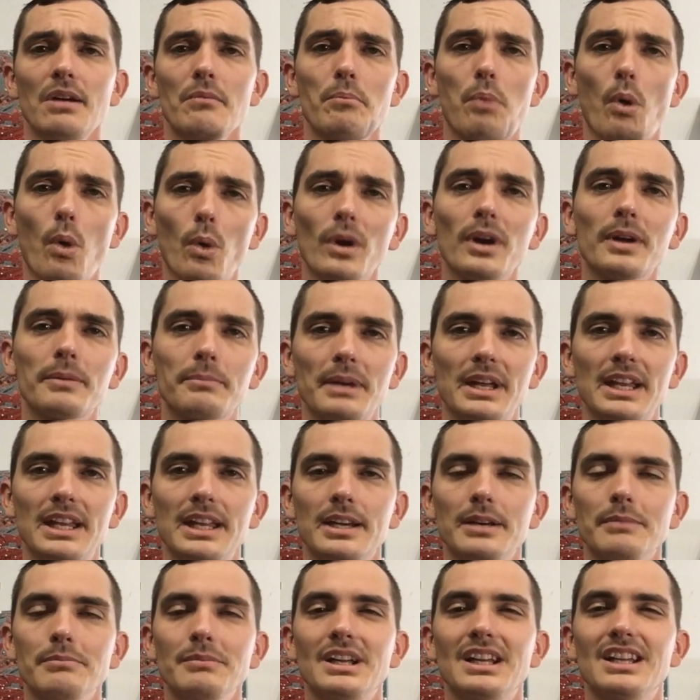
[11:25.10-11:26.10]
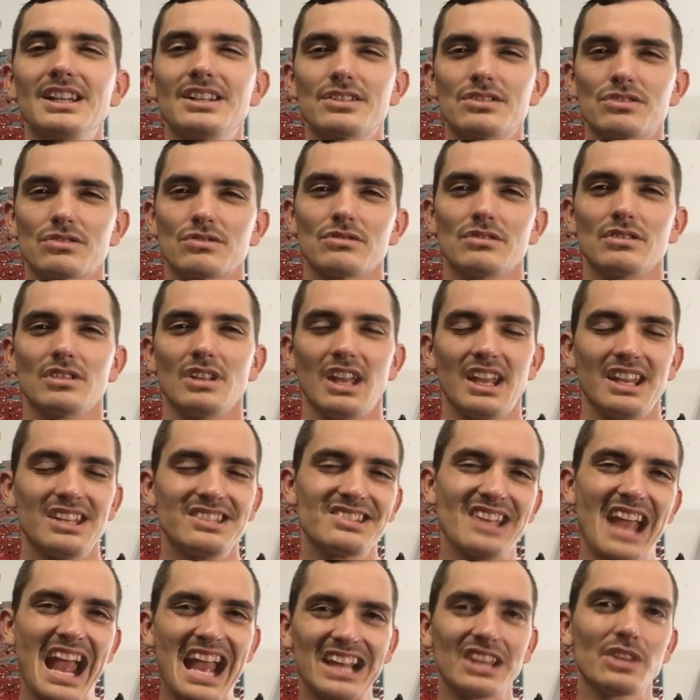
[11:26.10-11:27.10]
Pouring medium is
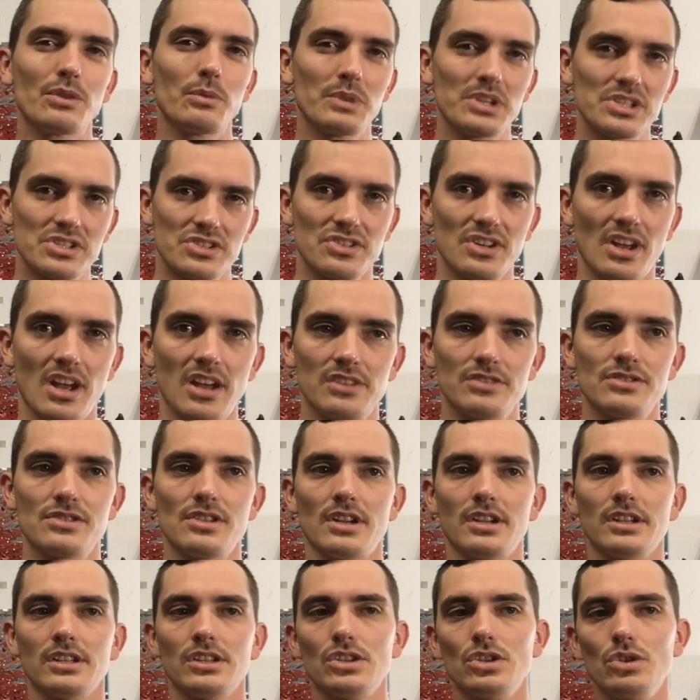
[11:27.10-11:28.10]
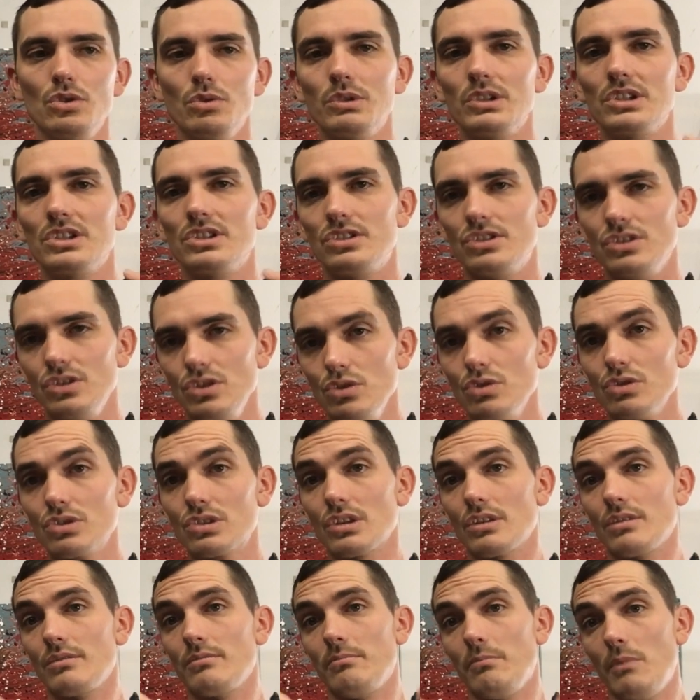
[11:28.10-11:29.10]
exactly what it sounds like. You would
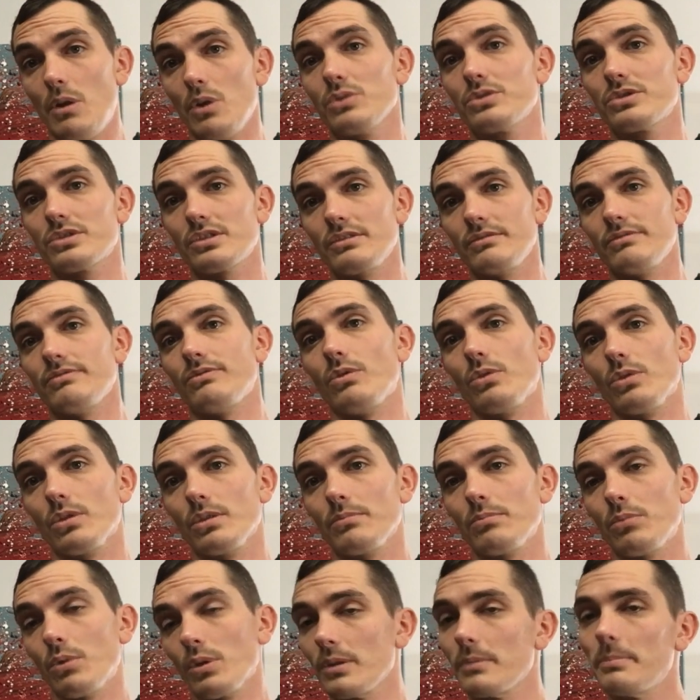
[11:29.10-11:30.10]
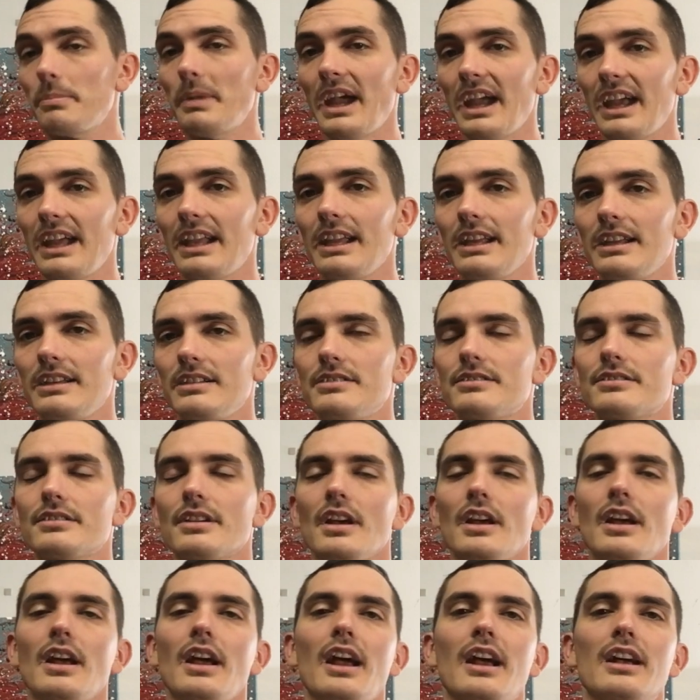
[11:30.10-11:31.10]
use it mostly for board paintings,
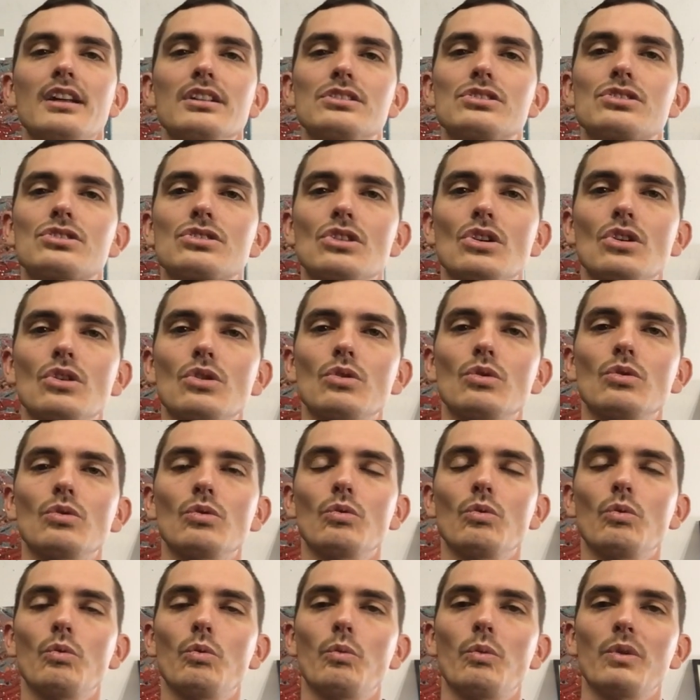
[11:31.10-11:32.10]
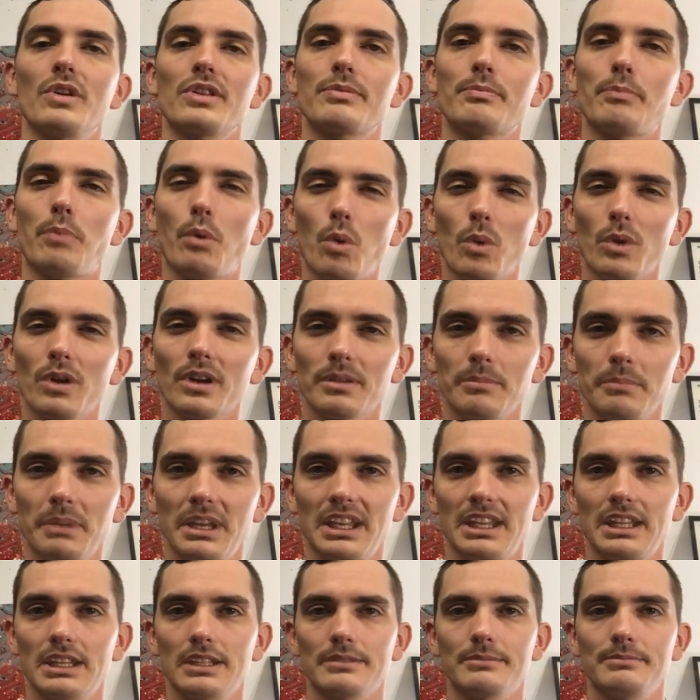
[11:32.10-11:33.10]
and so with pouring
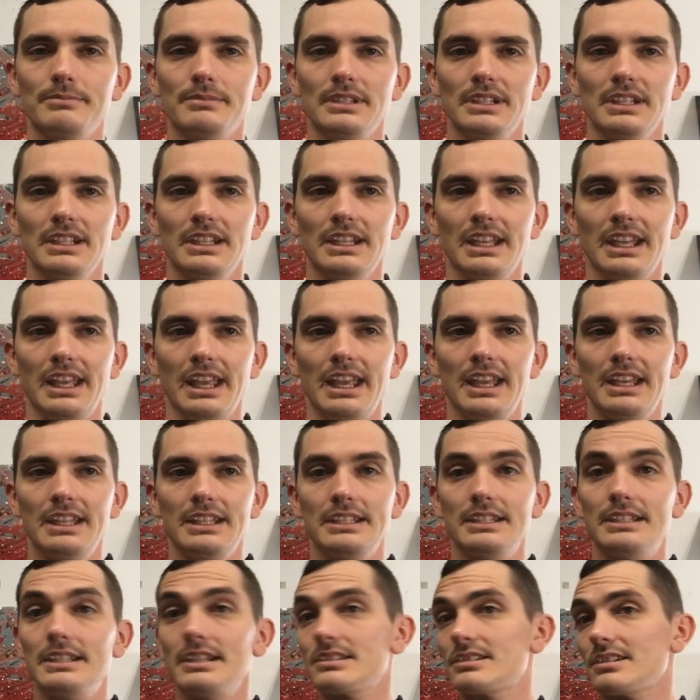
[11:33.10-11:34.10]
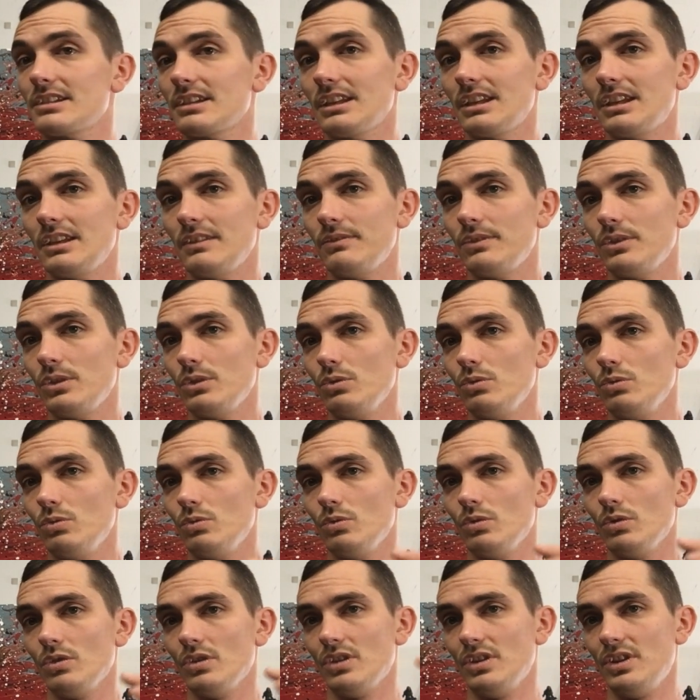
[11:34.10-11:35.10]
medium, it doesn't give
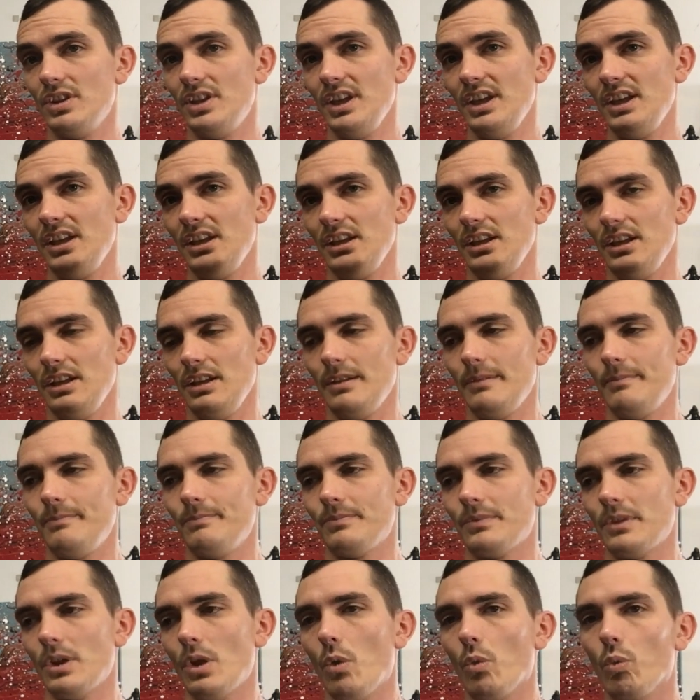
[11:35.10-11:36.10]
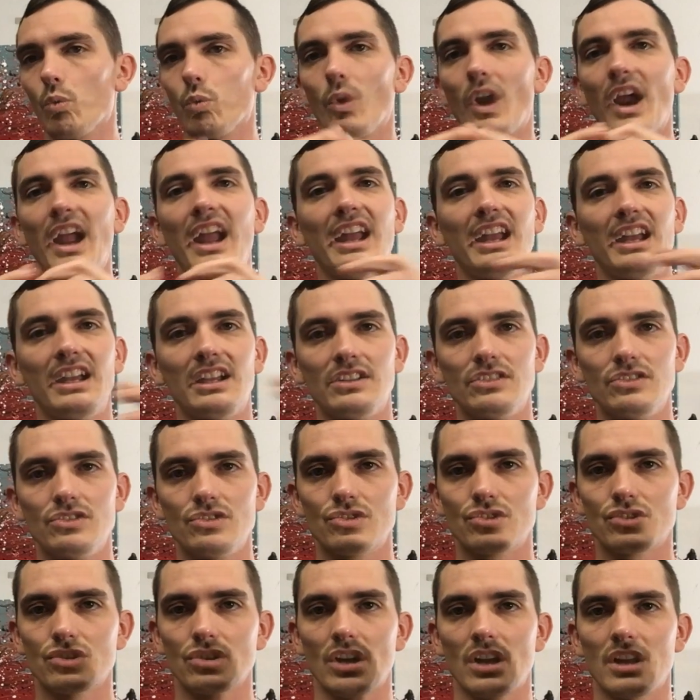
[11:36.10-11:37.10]
you the
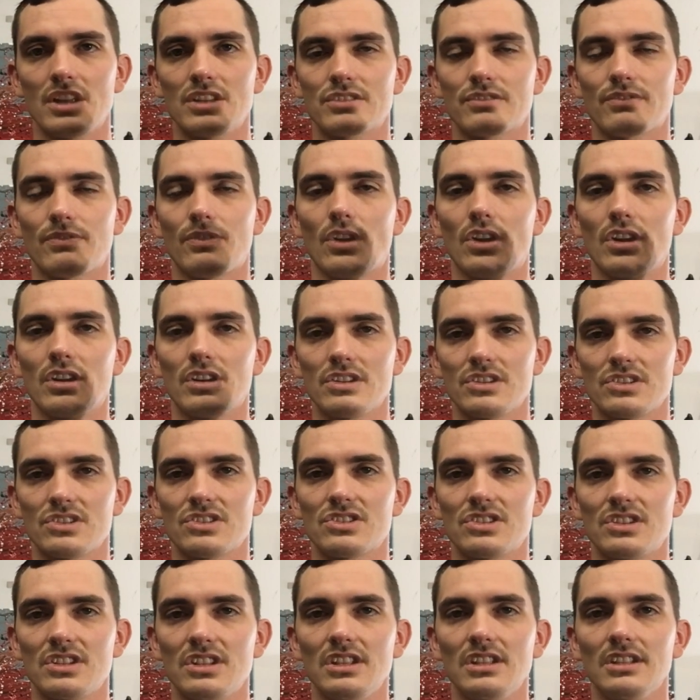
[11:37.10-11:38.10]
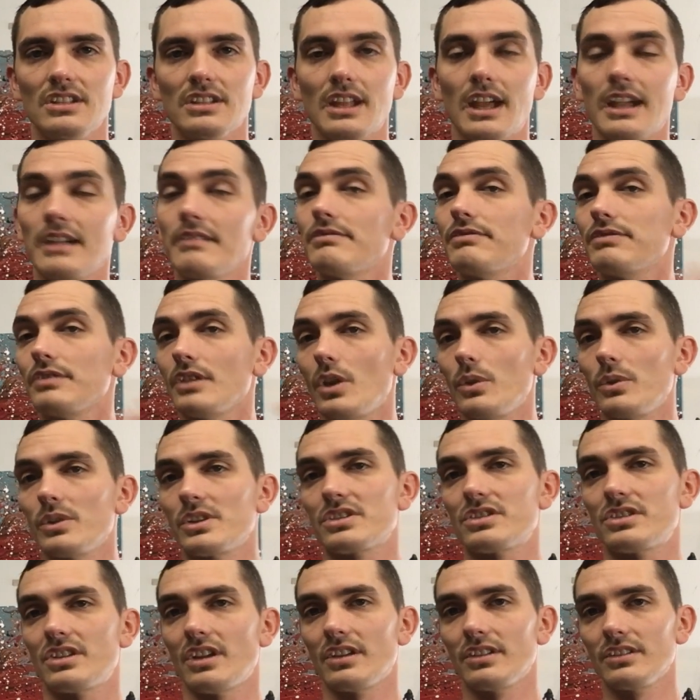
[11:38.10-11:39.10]
range as far as the like flow
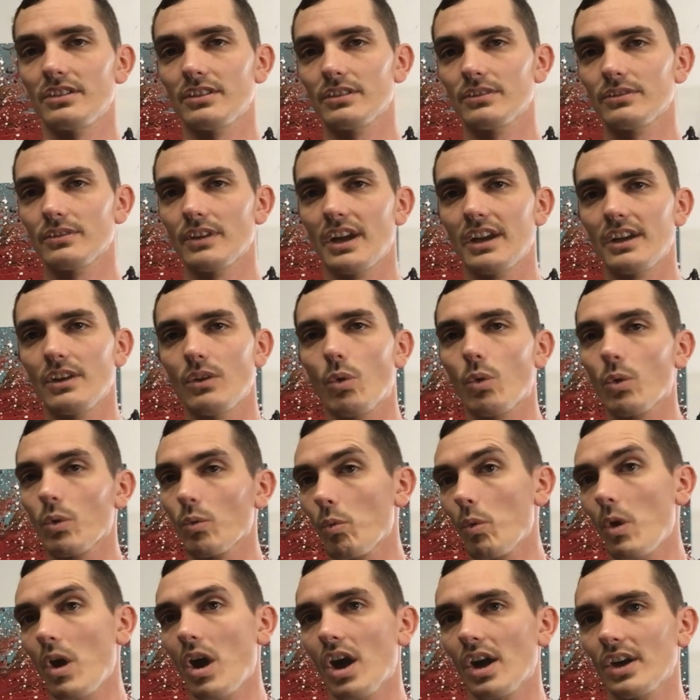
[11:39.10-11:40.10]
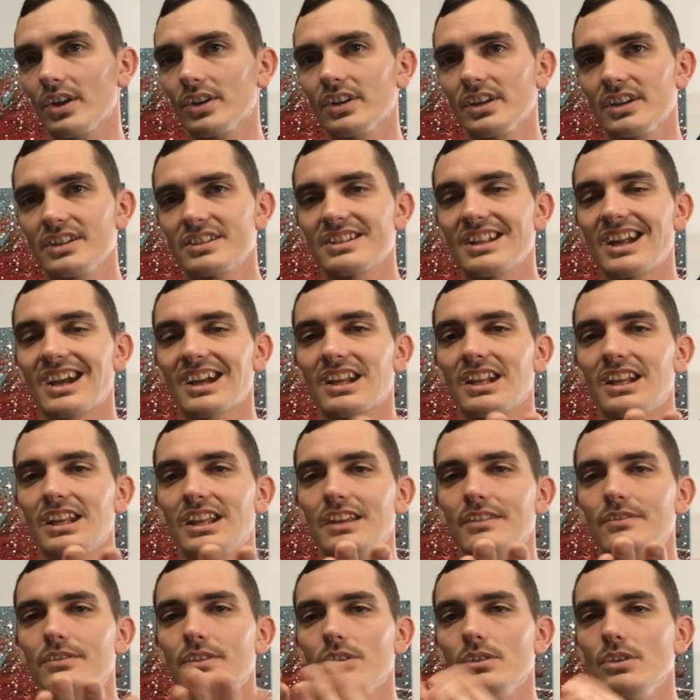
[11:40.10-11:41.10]
extender, right? Or water. It's not going to
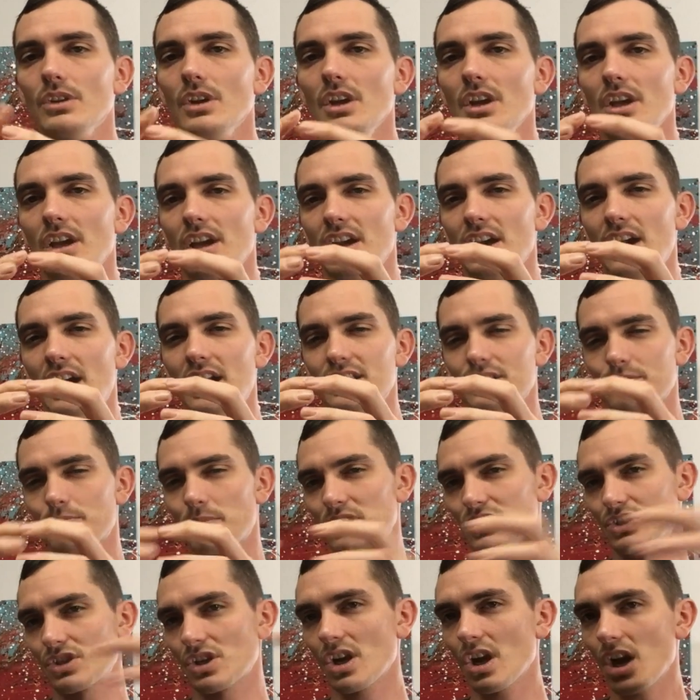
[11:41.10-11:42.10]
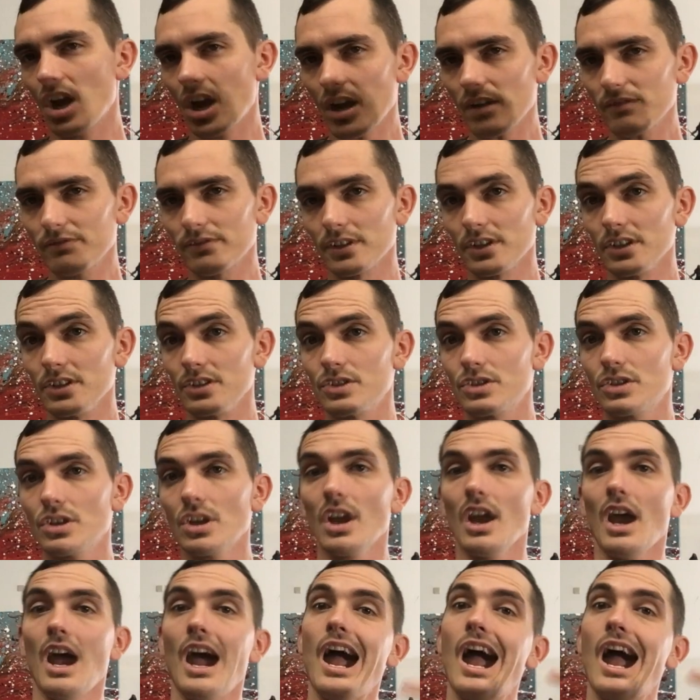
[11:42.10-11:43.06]
give you as much coverage.